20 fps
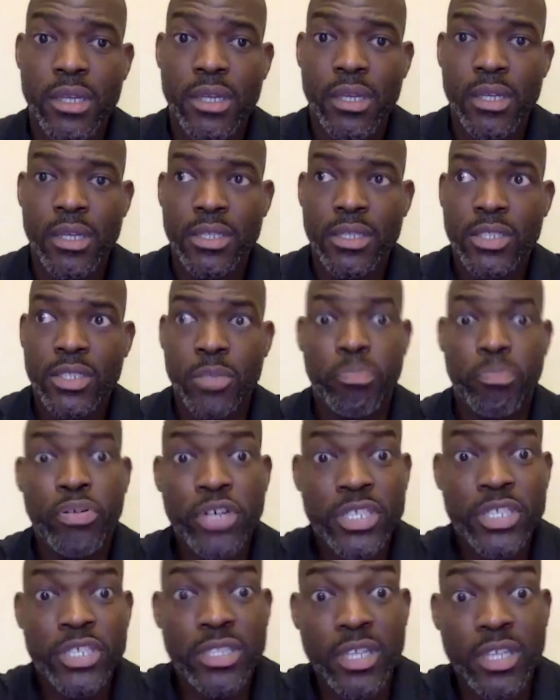to
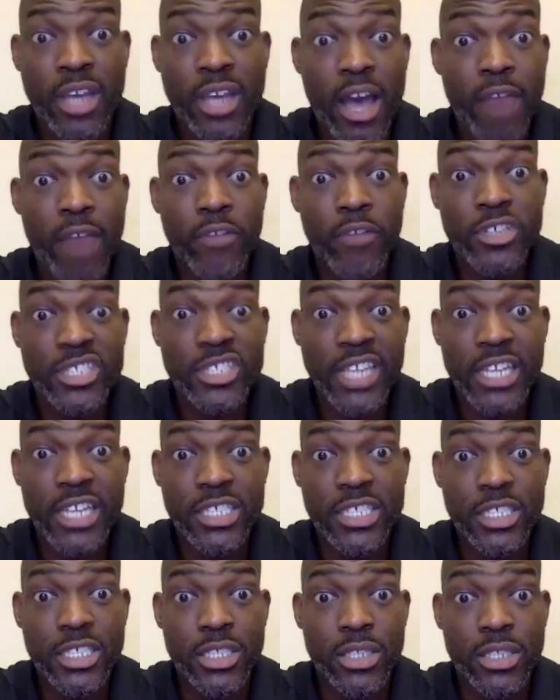push the
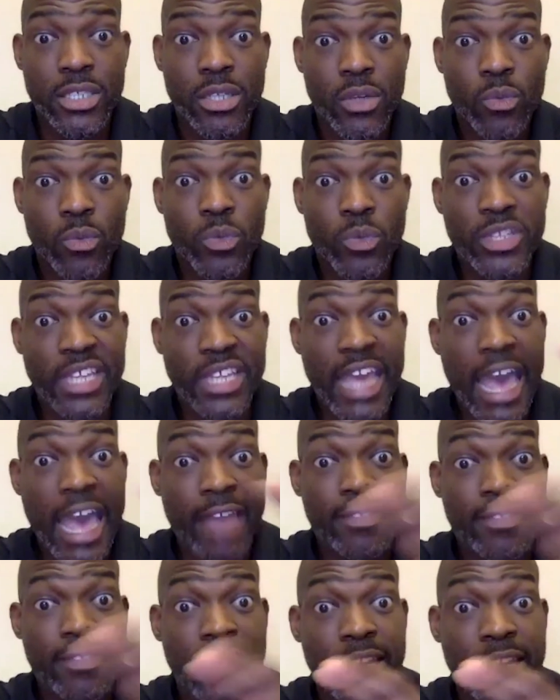conversation with the
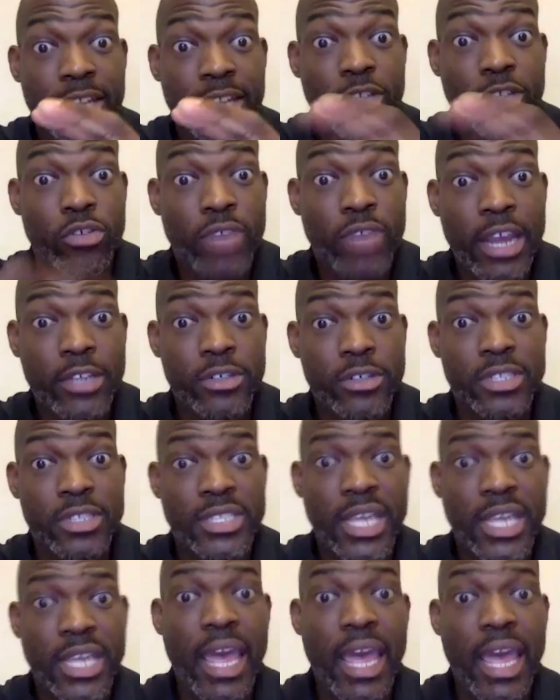athletic director and
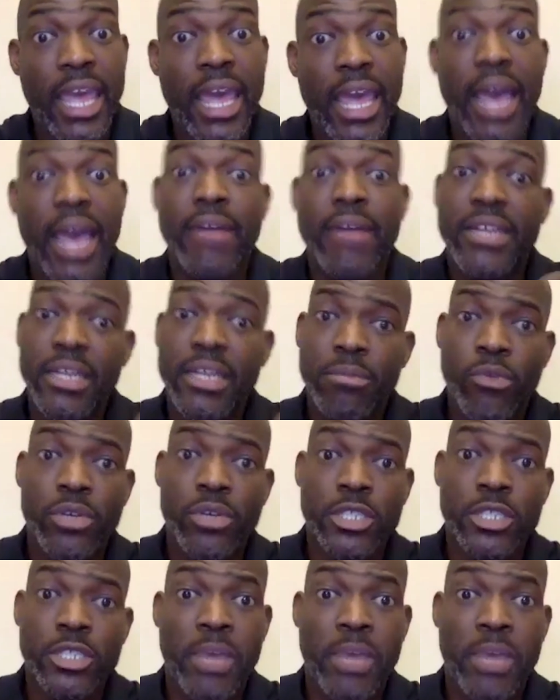say, hey, I need more
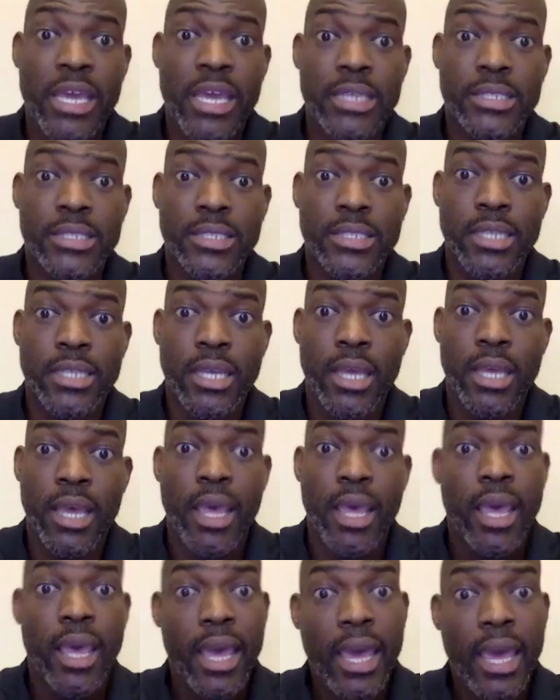space.
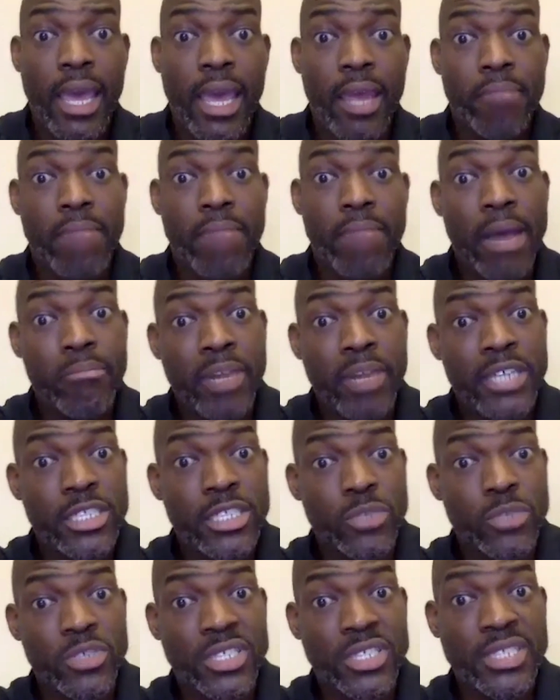Hey, my
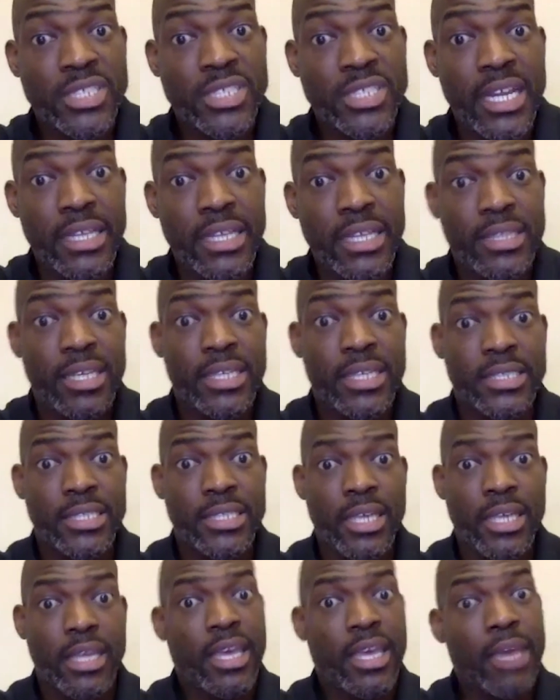budget was set at
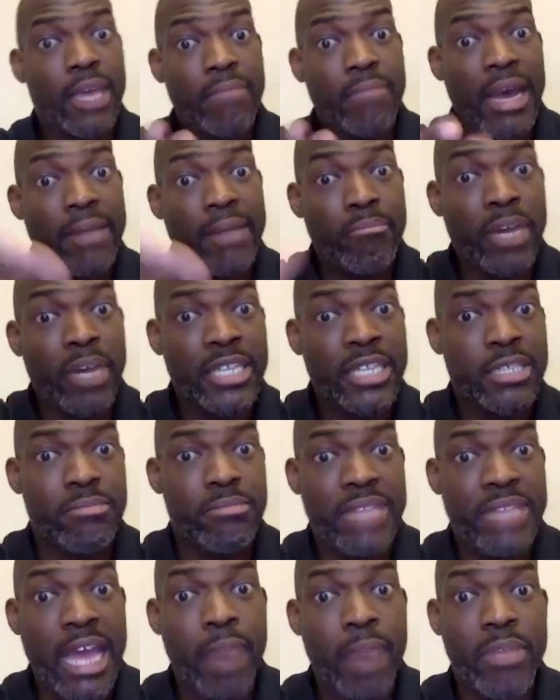this. Can my budget
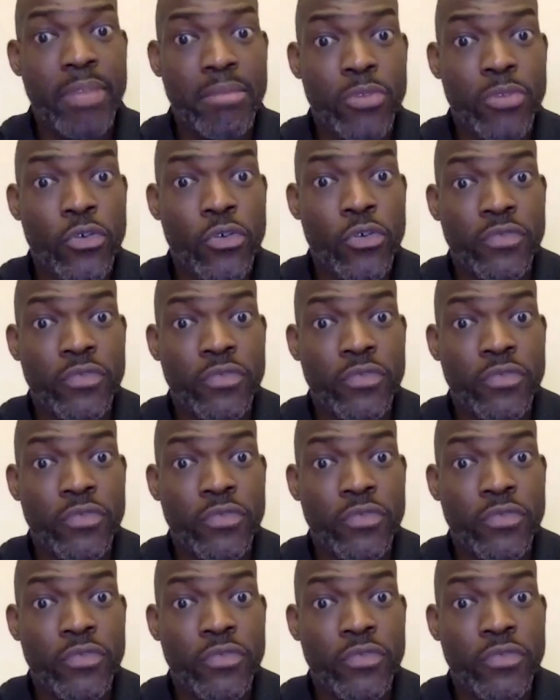now be moved to